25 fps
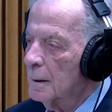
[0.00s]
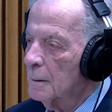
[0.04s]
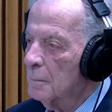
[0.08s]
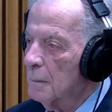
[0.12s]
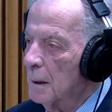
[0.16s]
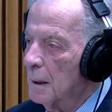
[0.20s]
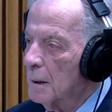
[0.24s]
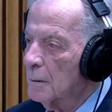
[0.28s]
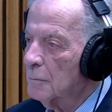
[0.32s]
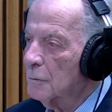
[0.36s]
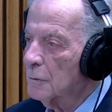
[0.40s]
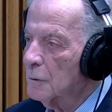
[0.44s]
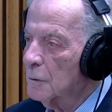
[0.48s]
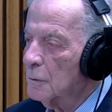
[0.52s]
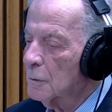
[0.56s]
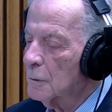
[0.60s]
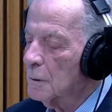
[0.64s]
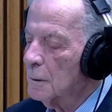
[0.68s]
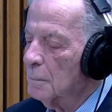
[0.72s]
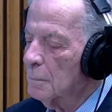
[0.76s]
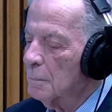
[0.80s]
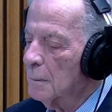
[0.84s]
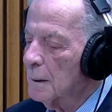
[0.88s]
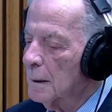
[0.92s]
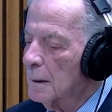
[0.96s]
in my view,
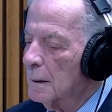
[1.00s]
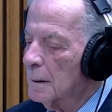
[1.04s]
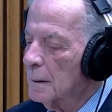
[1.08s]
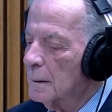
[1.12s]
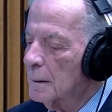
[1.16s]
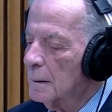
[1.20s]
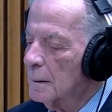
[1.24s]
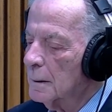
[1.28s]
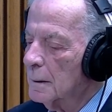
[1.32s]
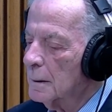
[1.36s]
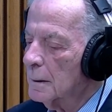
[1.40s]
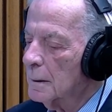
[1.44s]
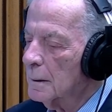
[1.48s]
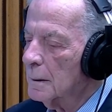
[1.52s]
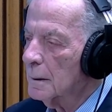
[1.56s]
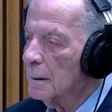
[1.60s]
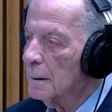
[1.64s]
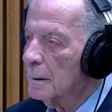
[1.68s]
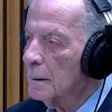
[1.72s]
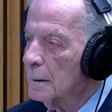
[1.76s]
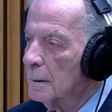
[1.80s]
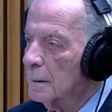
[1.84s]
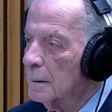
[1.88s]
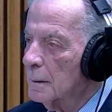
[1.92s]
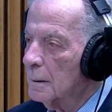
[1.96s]
the main,
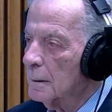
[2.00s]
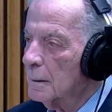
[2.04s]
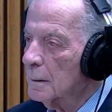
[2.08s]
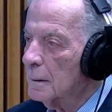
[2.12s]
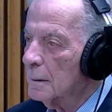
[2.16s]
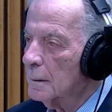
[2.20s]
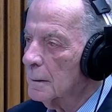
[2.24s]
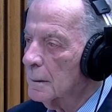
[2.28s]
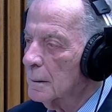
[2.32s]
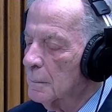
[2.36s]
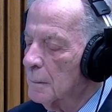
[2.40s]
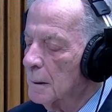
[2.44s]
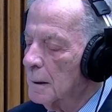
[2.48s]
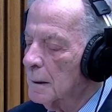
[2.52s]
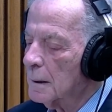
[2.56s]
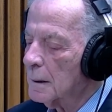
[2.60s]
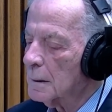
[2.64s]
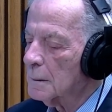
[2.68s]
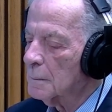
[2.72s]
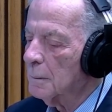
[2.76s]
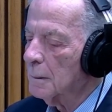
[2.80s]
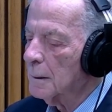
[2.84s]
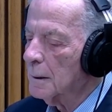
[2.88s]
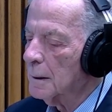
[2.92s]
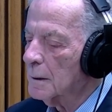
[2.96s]
the main
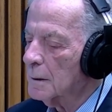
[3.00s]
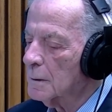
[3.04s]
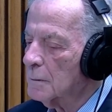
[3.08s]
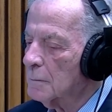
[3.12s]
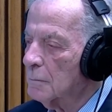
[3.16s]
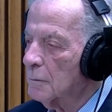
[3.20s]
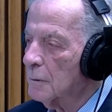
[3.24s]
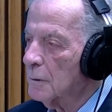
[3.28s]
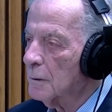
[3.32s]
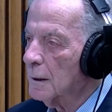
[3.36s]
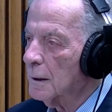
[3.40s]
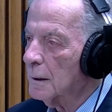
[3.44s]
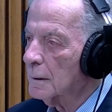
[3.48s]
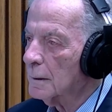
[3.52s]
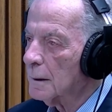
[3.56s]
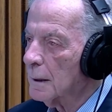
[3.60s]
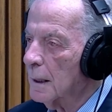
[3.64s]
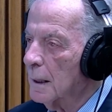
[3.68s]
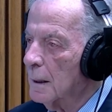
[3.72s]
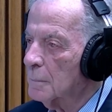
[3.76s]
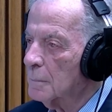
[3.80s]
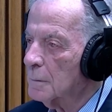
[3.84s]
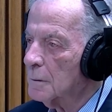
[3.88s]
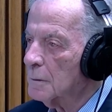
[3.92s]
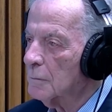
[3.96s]
explanation for that
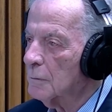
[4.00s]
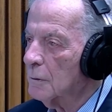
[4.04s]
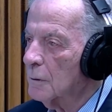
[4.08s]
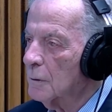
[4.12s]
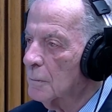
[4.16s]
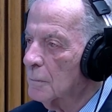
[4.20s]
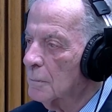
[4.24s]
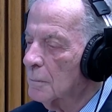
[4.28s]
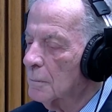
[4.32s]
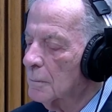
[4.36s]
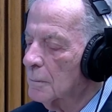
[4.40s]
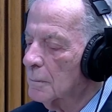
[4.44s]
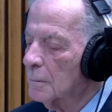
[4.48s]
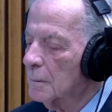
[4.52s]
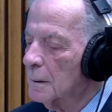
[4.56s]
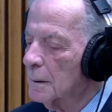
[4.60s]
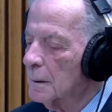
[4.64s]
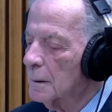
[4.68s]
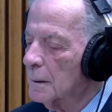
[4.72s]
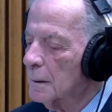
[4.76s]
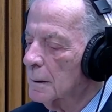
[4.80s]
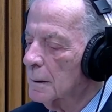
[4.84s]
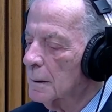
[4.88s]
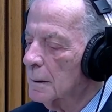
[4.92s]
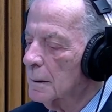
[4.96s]
comes from
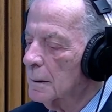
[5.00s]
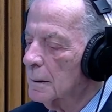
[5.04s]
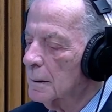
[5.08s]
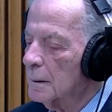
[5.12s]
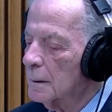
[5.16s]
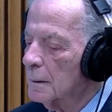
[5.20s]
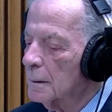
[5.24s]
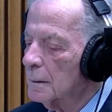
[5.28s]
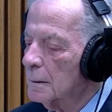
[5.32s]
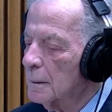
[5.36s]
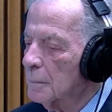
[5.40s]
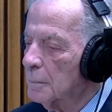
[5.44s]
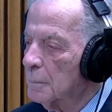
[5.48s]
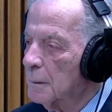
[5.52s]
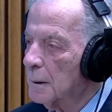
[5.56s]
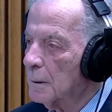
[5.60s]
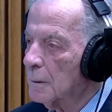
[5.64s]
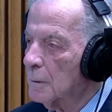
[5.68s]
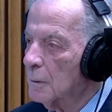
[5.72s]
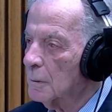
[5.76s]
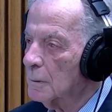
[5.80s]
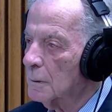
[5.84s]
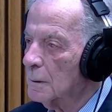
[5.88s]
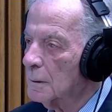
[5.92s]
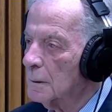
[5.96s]
the Supreme
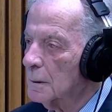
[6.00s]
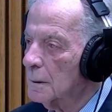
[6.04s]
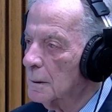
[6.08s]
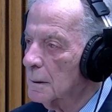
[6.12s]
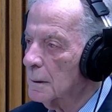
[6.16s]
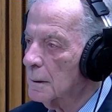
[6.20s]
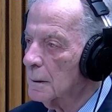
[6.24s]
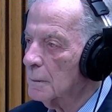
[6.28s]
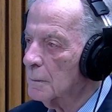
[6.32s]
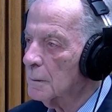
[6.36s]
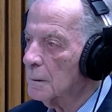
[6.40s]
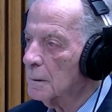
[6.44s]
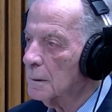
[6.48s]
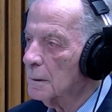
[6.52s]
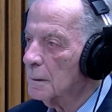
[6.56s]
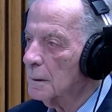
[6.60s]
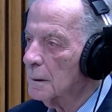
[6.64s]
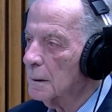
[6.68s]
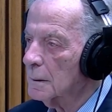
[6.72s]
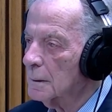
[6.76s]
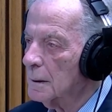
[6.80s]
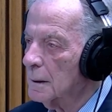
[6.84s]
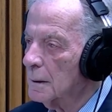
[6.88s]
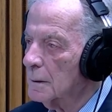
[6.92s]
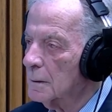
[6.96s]
Court
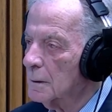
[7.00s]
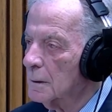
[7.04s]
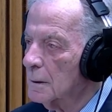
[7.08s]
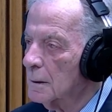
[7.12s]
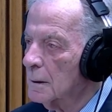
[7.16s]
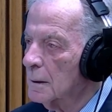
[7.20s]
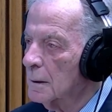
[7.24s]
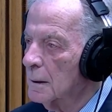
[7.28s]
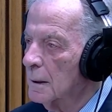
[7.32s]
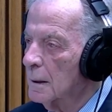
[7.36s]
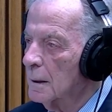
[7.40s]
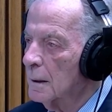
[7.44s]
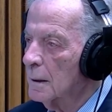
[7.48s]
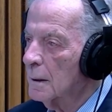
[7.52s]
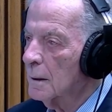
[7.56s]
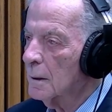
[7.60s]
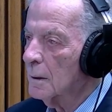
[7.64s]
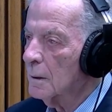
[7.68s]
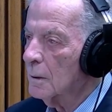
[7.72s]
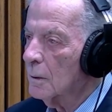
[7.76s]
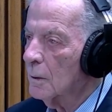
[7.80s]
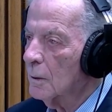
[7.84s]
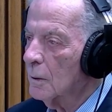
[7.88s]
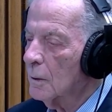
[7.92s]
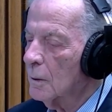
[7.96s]
decision
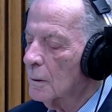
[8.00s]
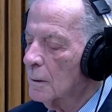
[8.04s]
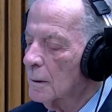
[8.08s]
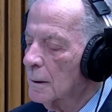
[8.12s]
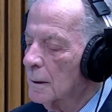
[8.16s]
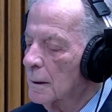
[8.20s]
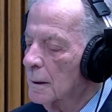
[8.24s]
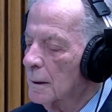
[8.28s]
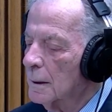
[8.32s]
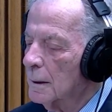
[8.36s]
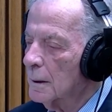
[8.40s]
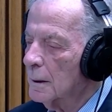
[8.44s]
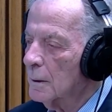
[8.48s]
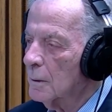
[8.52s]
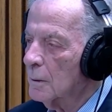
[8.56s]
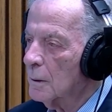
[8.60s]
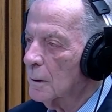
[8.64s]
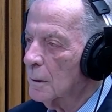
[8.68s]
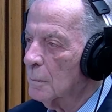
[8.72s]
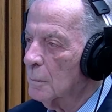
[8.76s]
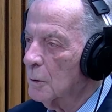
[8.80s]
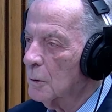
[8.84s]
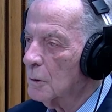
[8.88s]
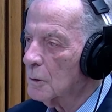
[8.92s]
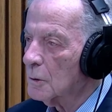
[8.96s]
on, on
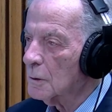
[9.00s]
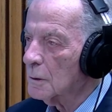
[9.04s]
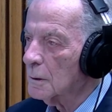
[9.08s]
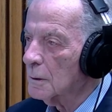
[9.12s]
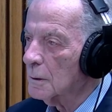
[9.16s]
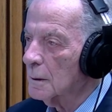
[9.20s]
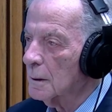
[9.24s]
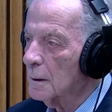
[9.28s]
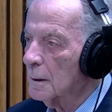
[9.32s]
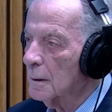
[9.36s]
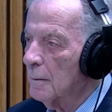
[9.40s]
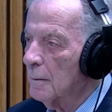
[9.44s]
abortion.